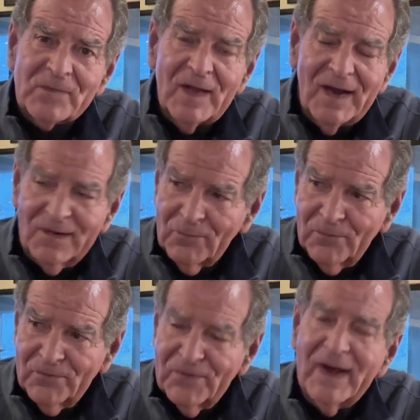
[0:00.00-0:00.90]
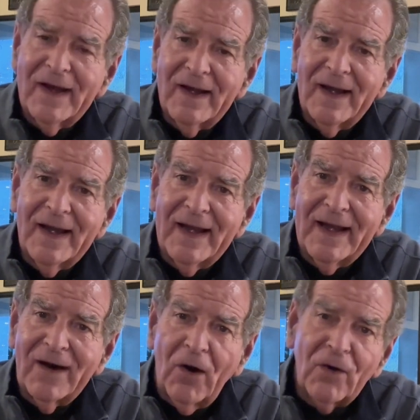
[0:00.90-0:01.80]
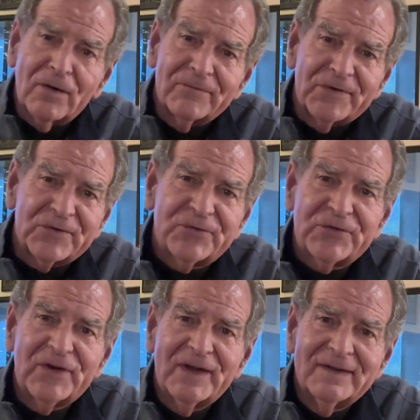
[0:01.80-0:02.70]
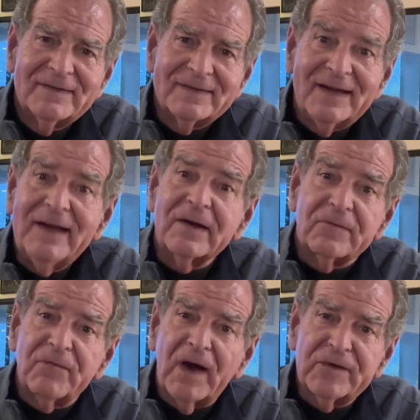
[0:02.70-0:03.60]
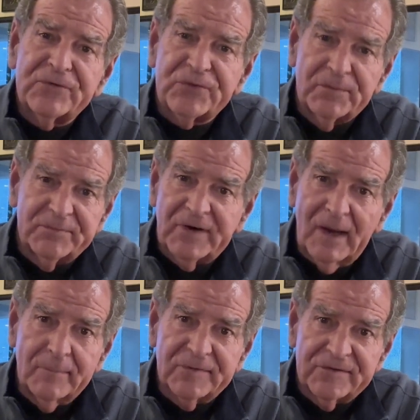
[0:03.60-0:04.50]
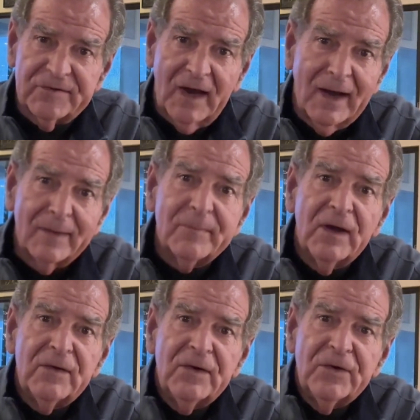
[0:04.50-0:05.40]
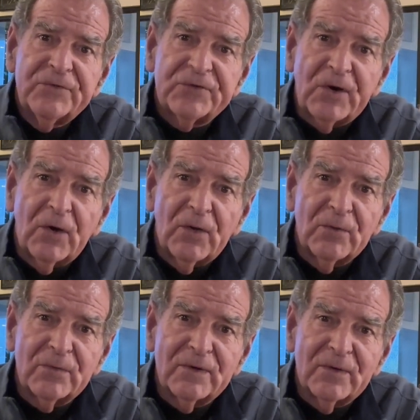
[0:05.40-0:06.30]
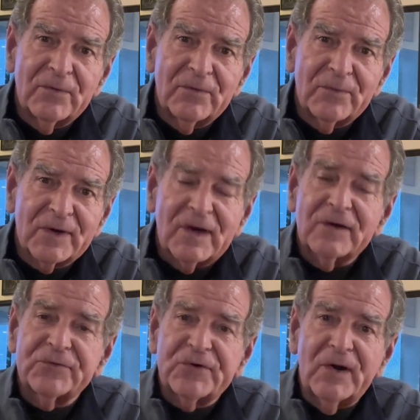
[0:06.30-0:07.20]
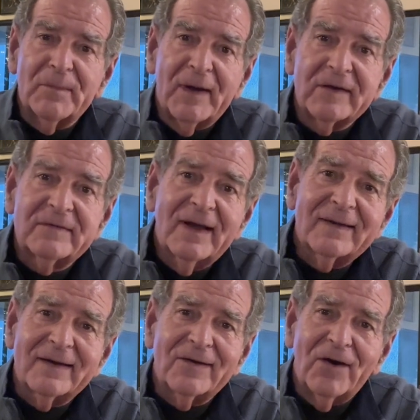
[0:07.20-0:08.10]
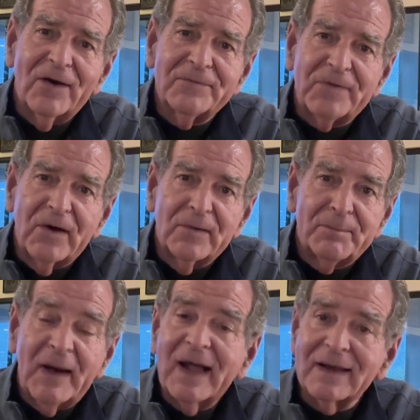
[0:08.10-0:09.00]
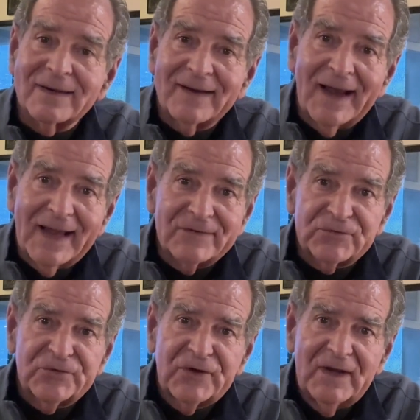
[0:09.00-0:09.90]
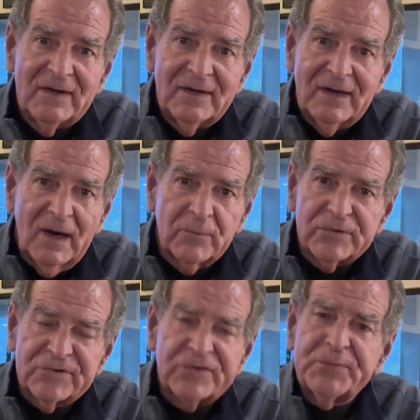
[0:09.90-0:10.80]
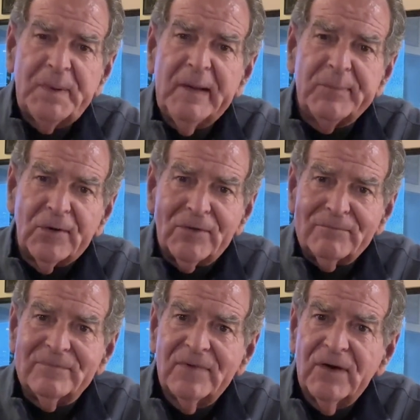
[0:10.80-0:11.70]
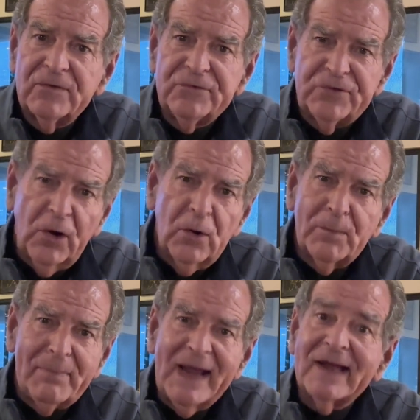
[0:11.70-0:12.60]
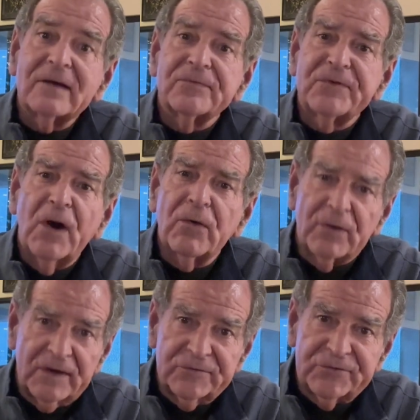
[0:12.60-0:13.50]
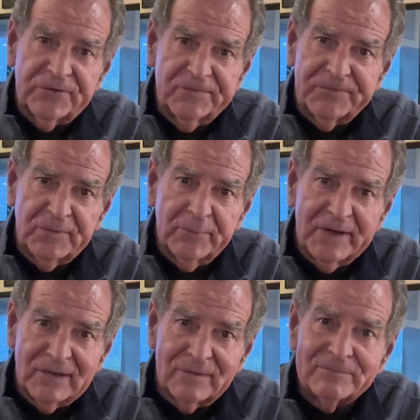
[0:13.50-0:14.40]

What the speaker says: Now, all of us need advice from time to time. So we're going to start by taking off our pilot hats, and we're just people. Joe Bag of Donuts, if you will.